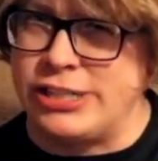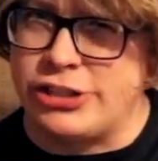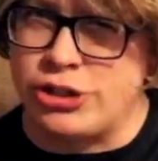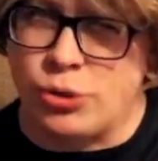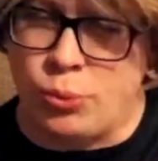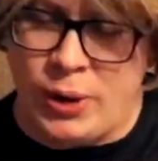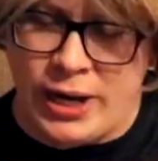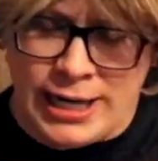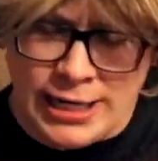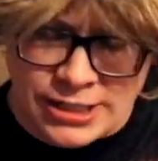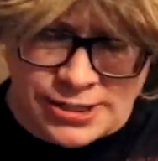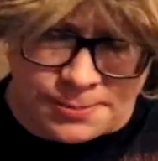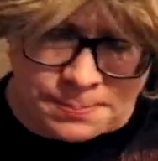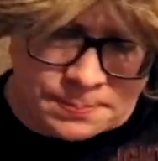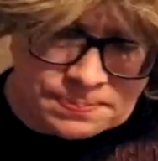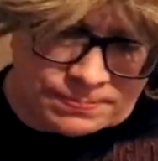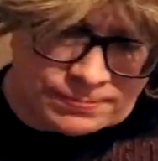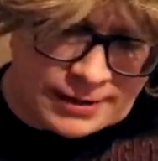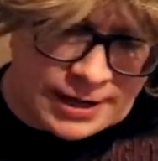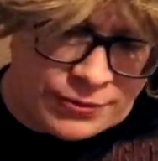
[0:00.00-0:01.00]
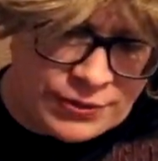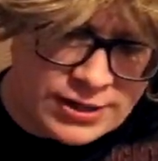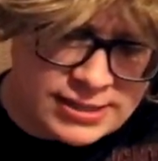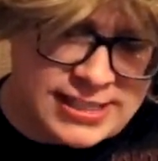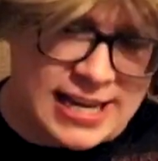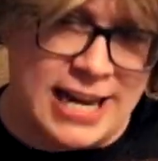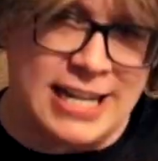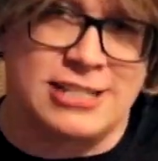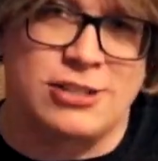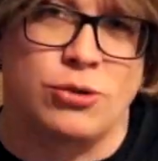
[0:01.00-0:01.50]
sweet and
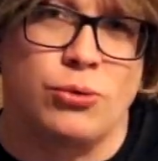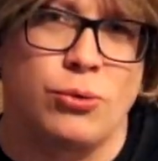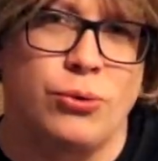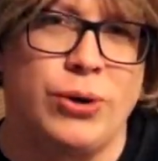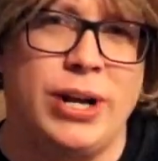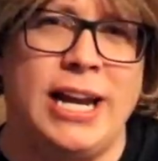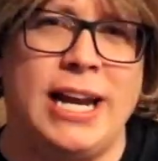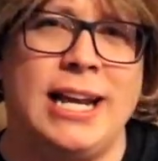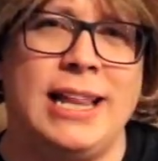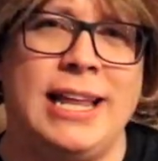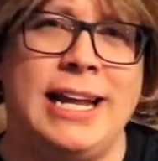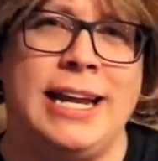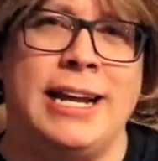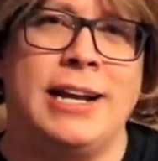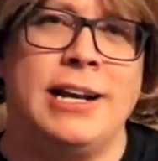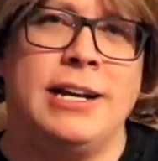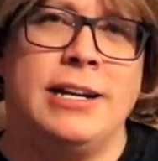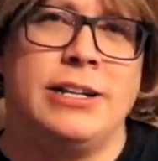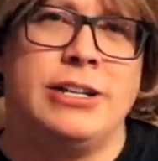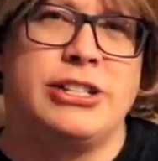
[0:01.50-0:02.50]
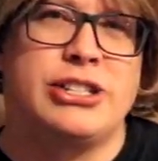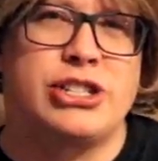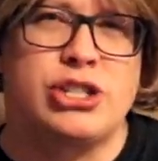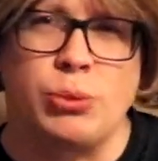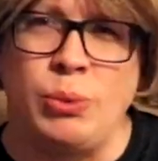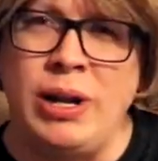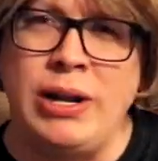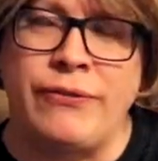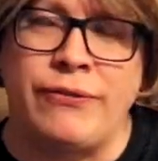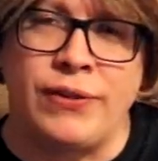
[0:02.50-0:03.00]
this has a really
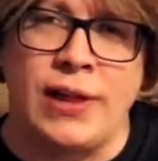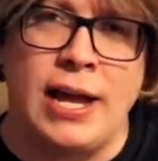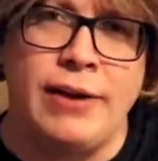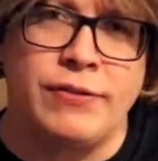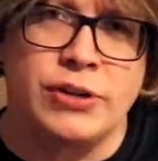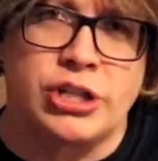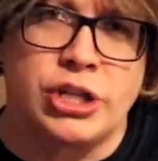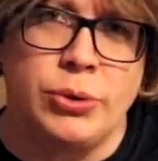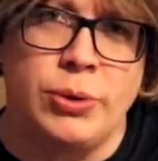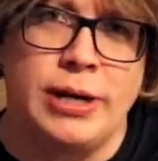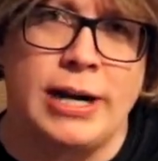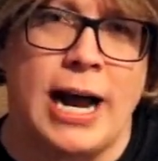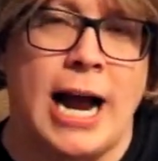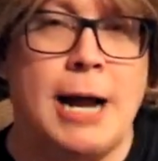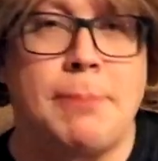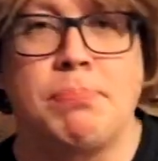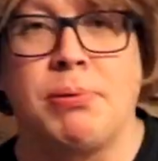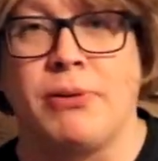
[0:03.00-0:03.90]
sweet flavor to it. I